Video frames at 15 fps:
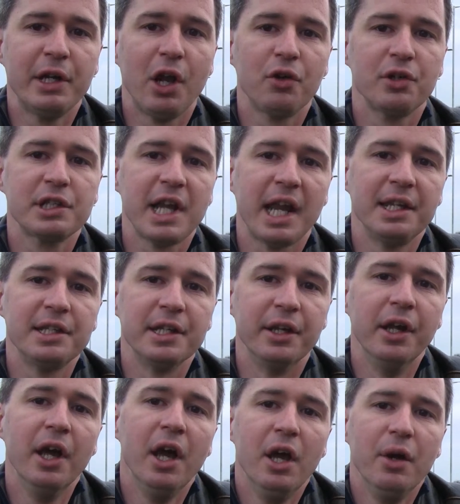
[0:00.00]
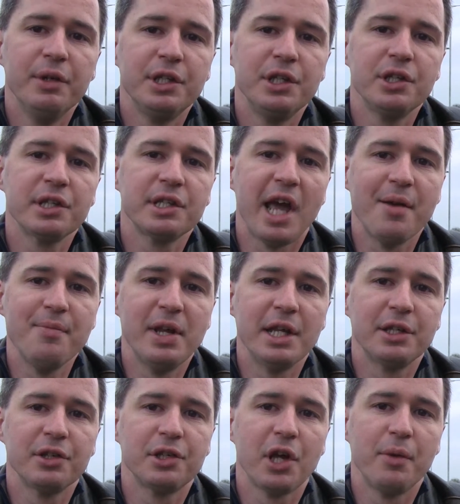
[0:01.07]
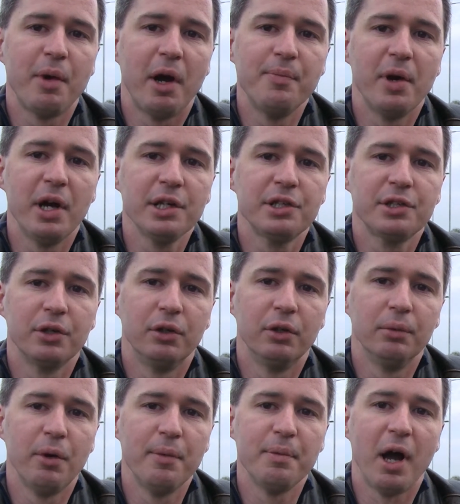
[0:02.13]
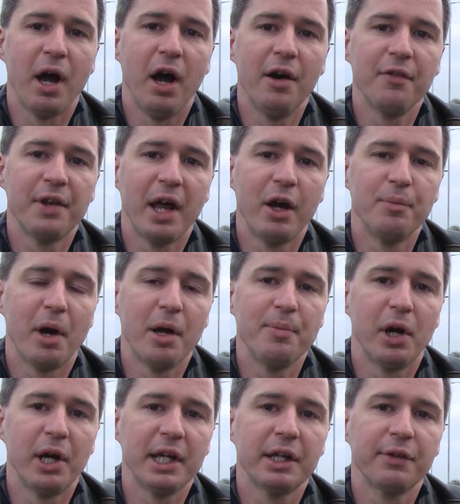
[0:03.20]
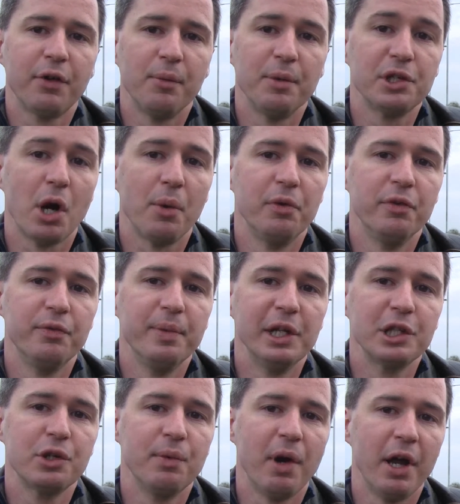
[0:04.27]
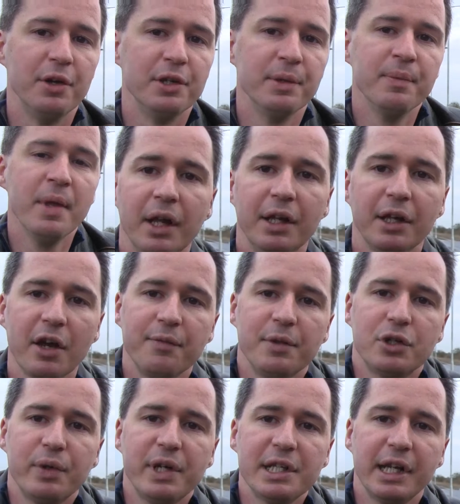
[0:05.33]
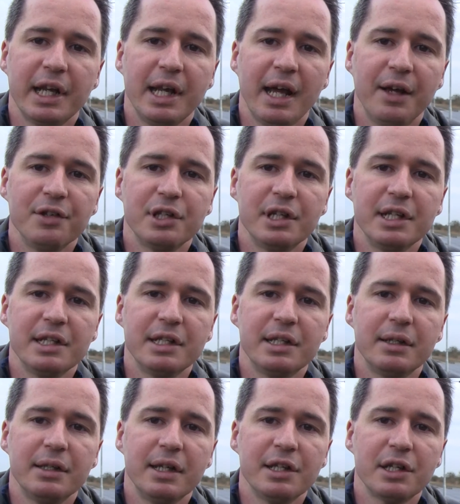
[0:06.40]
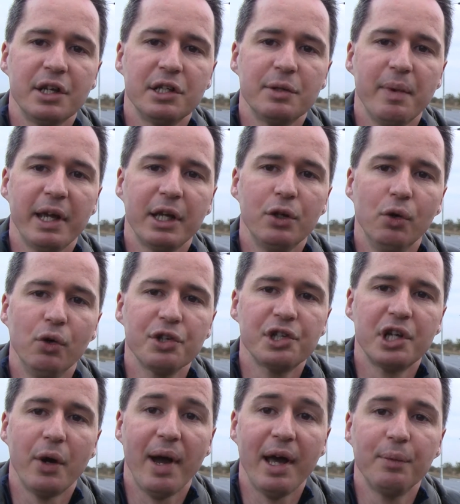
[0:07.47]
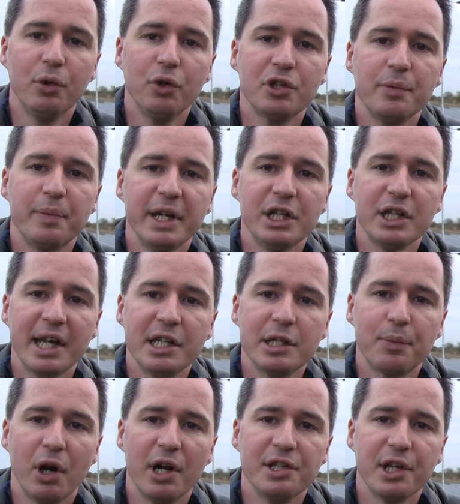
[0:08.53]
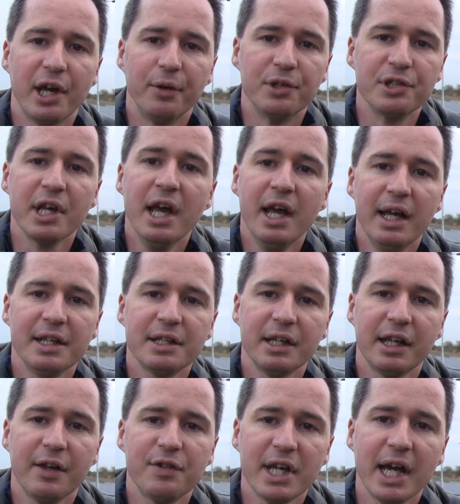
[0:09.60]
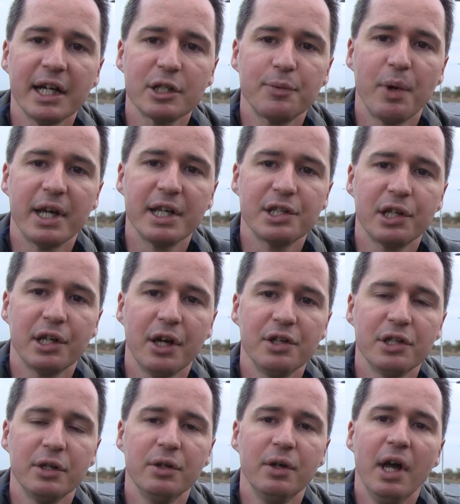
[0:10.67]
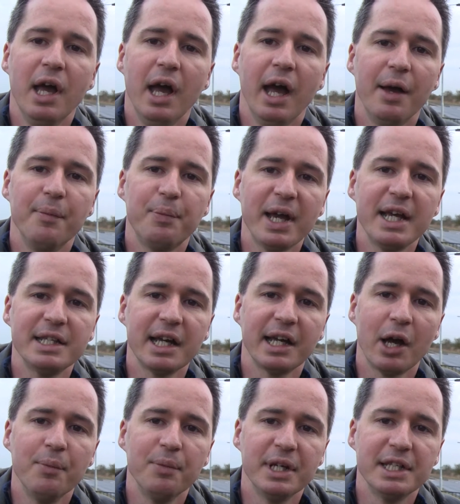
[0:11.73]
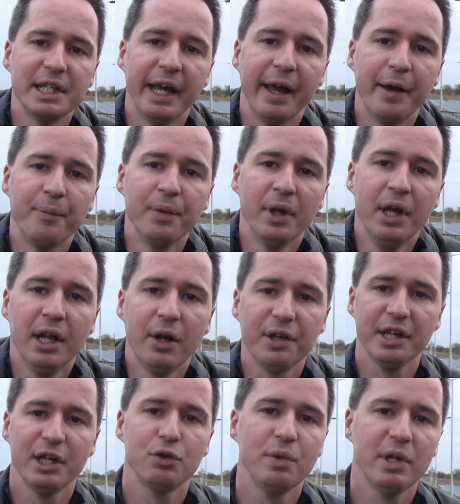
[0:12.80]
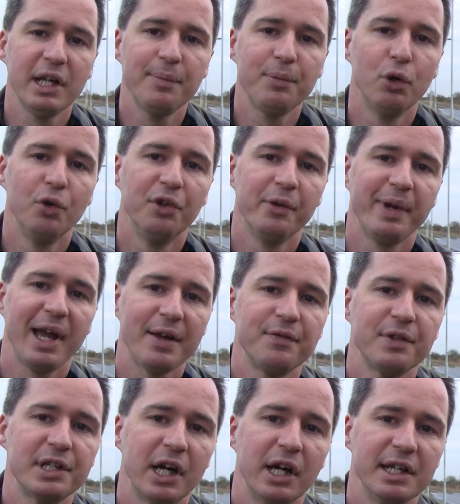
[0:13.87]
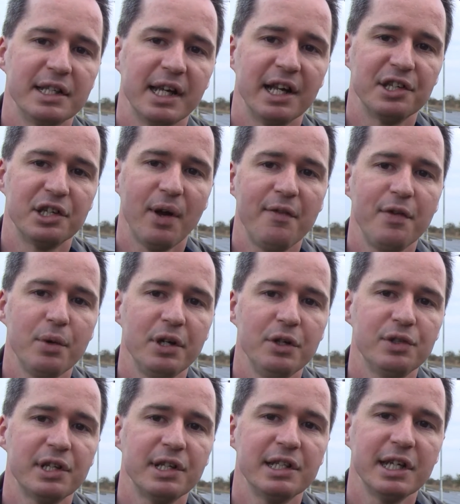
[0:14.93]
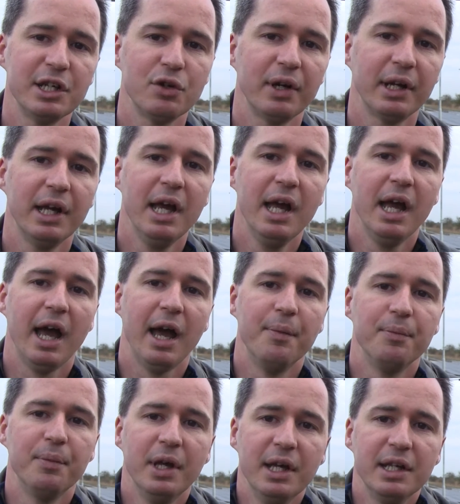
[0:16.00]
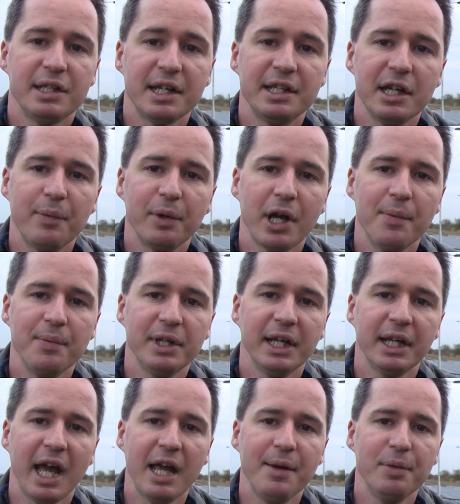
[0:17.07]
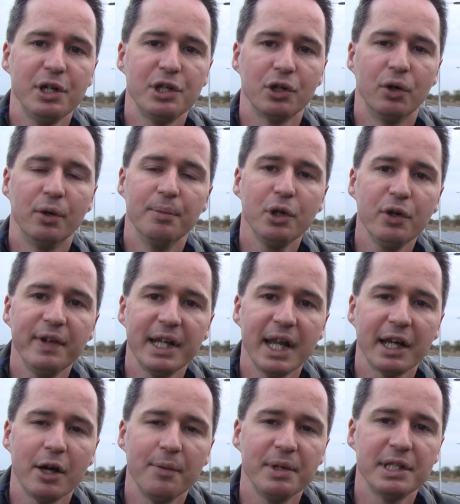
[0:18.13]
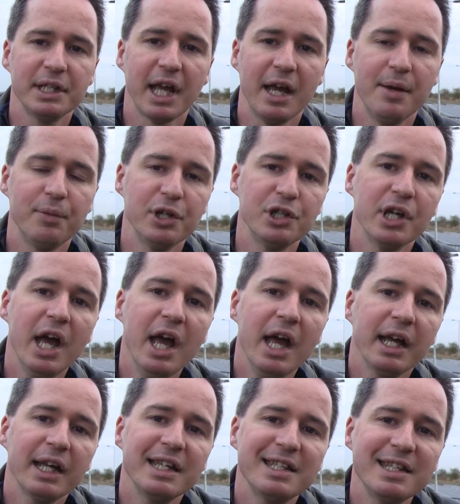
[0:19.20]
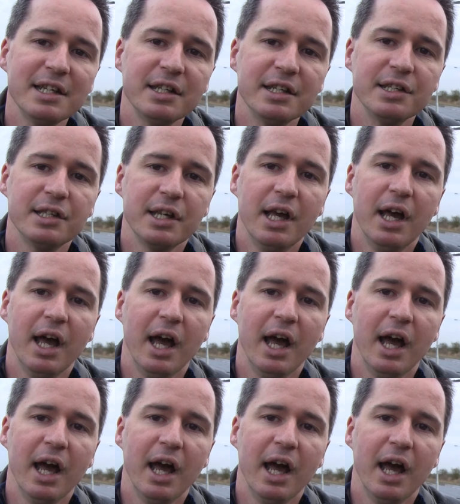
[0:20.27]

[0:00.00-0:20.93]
in Long Stanton, which is just 10 minutes or so by bus or about half an hour by bike from the top of Milton Road. The government has recently announced that it is going to make Northstowe and Waterbeach enterprise zones. It's going to give tax breaks to those who base their companies here. I think it's really important that we advertise that, so everyone who's considering setting up a company in Cambridge or moving their company to Cambridge considers